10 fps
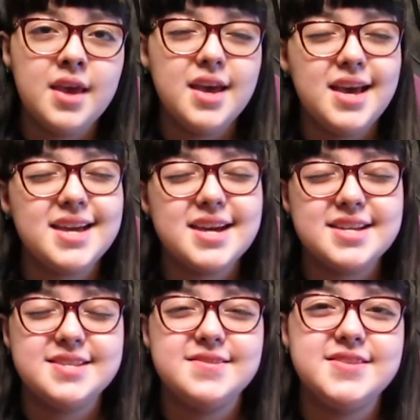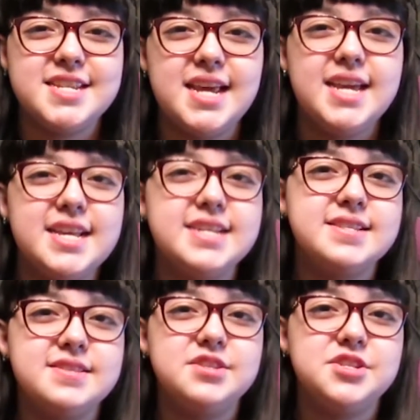Hey guys, so today
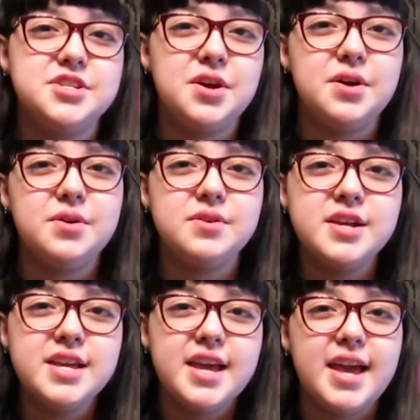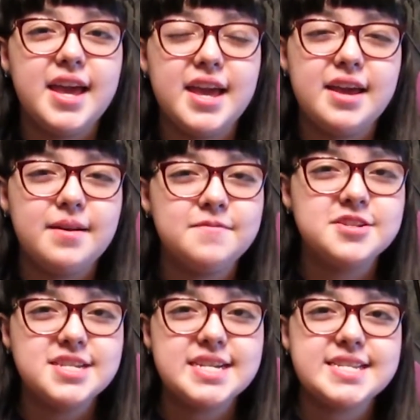is the show, and I'm
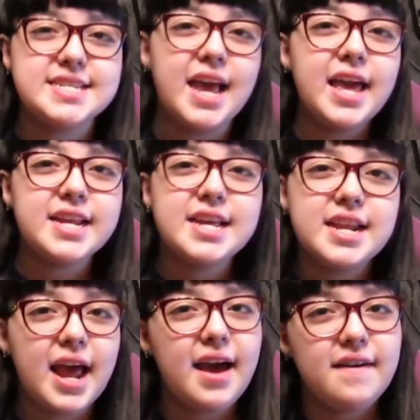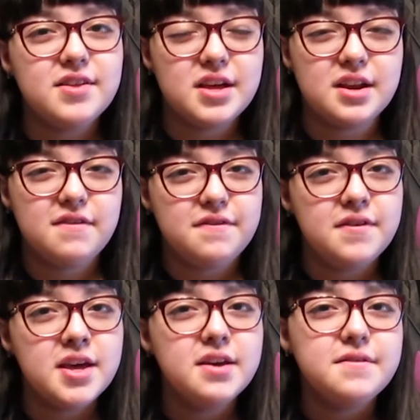really excited. I have a lot of
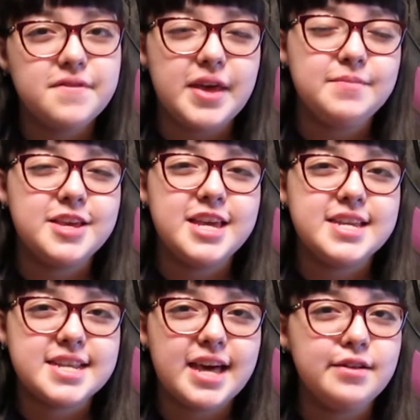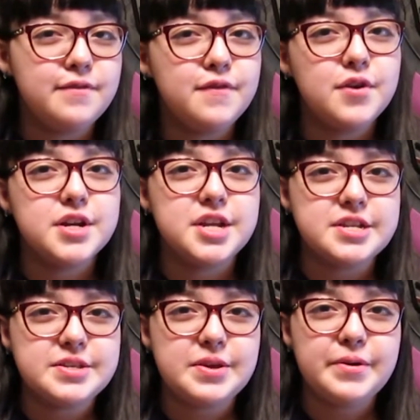family in
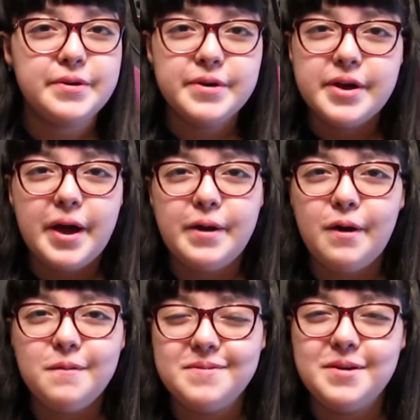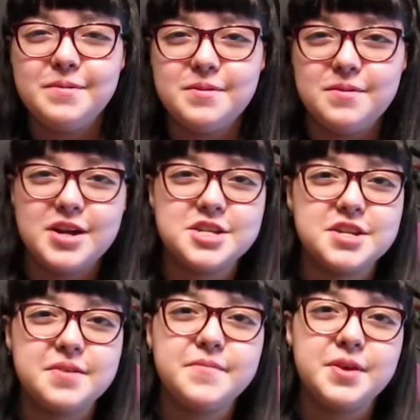California, so I hope they'll be
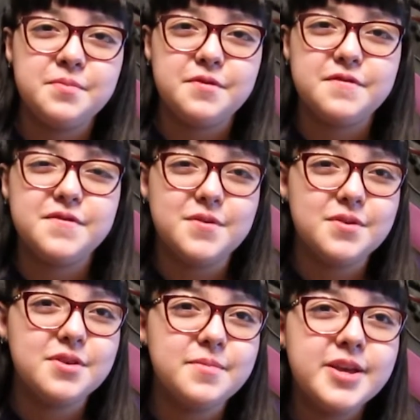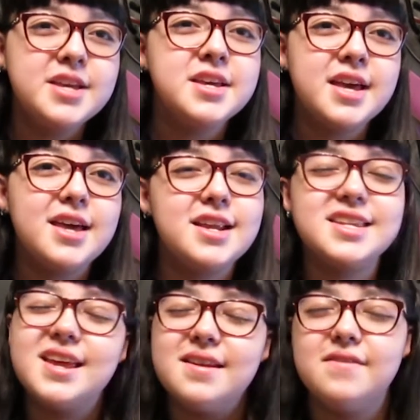watching me perform, and a
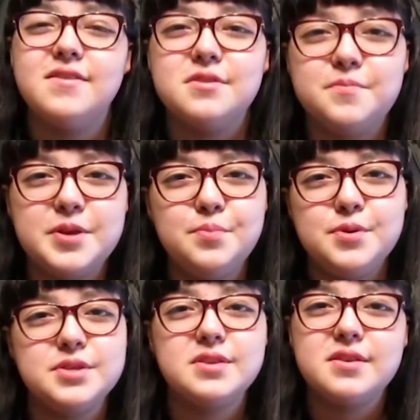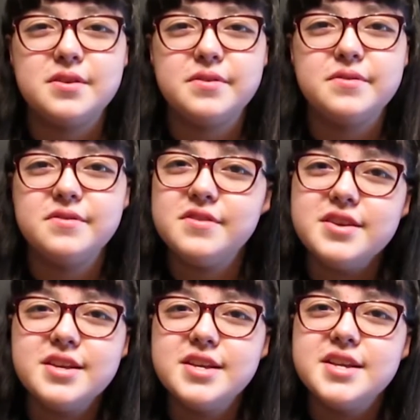ton of other people too.
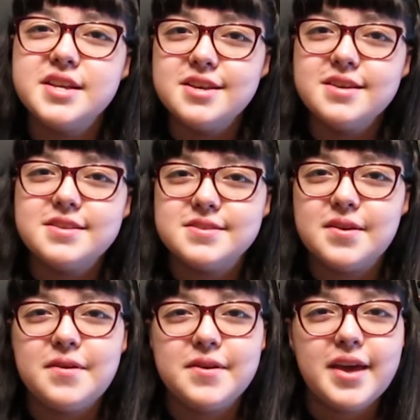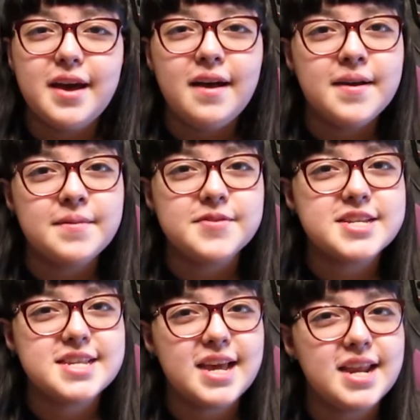So yeah, I'm
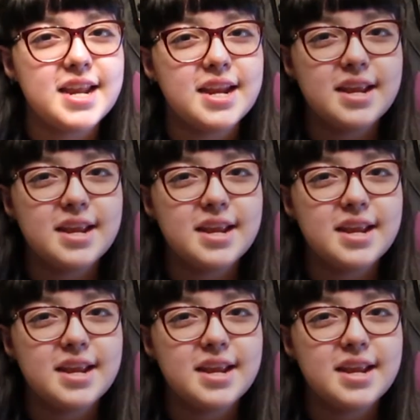excited.